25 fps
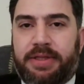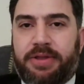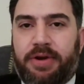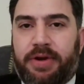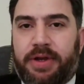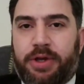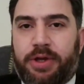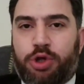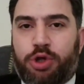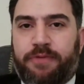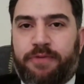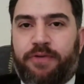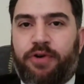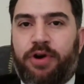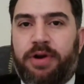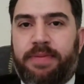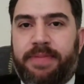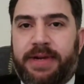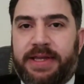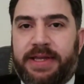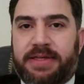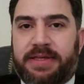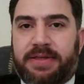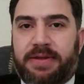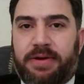Turkish
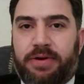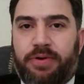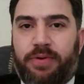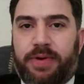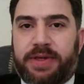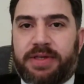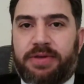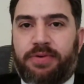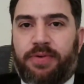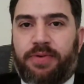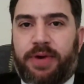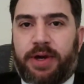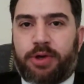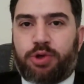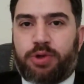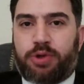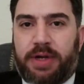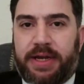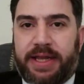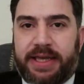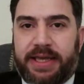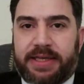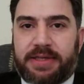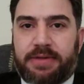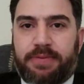foreign minister who was in
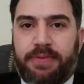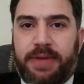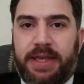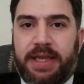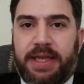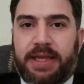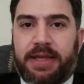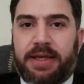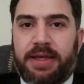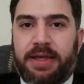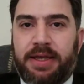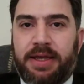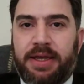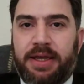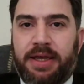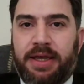Washington last week.